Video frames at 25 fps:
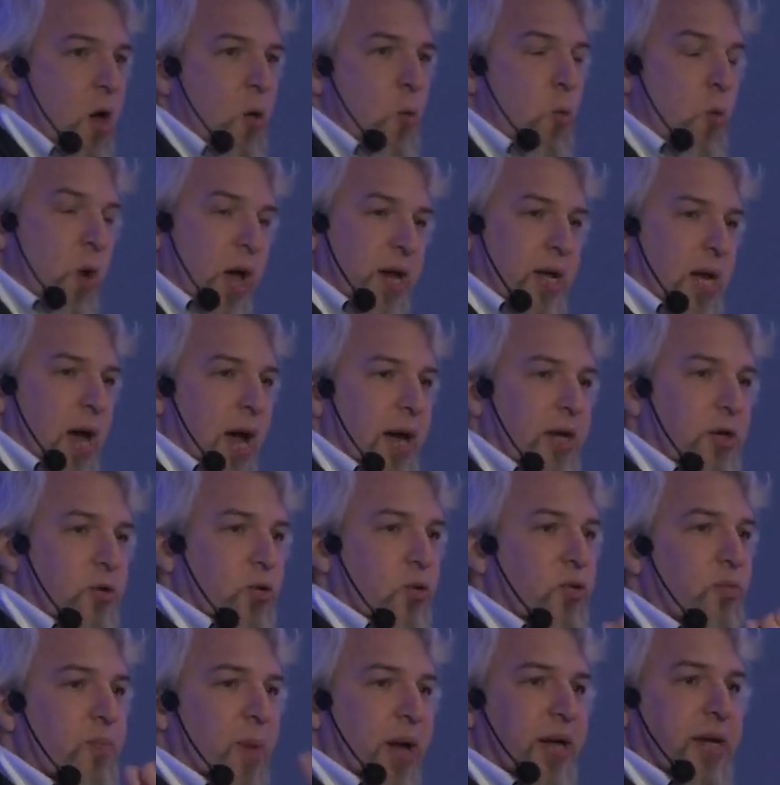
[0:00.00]
when I
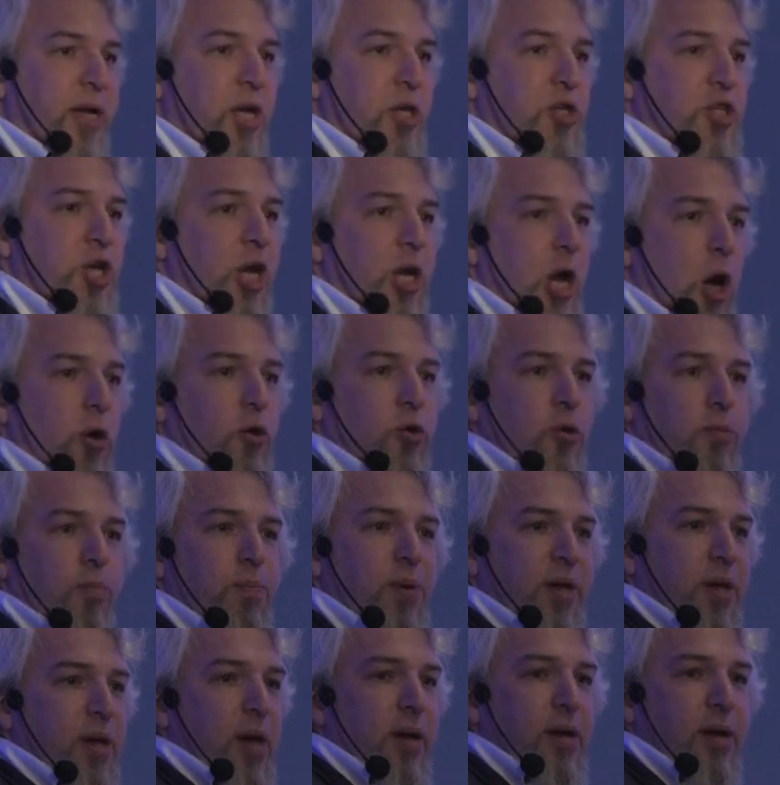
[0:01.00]
do my git checkout
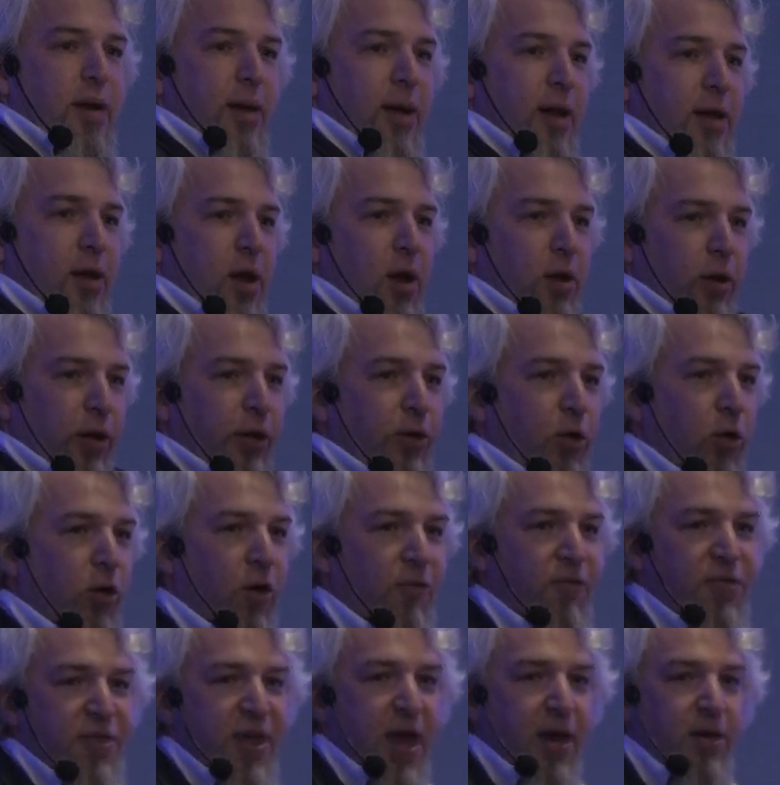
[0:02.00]
B and, and, and all
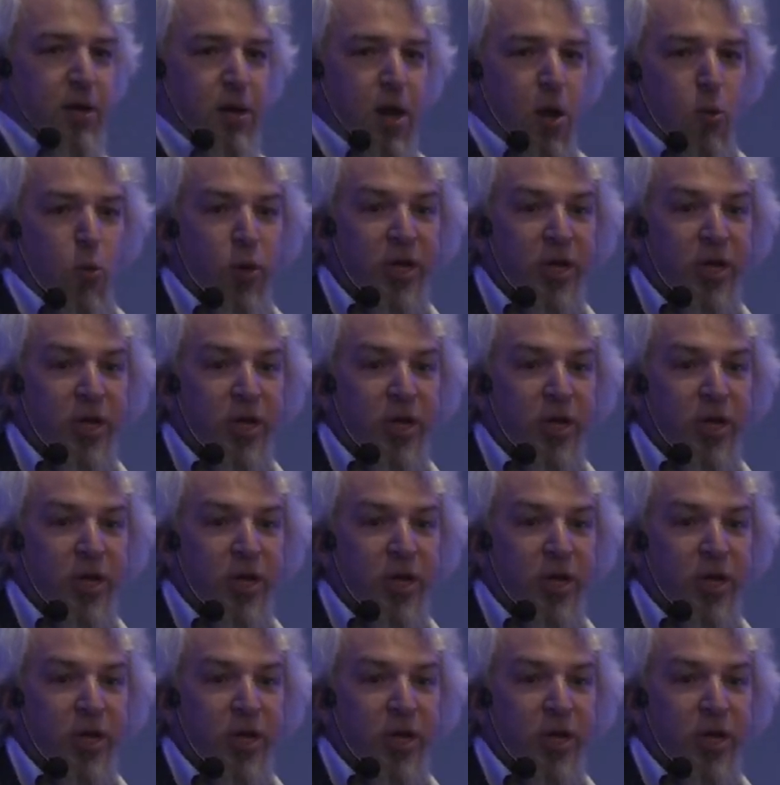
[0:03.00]
of that,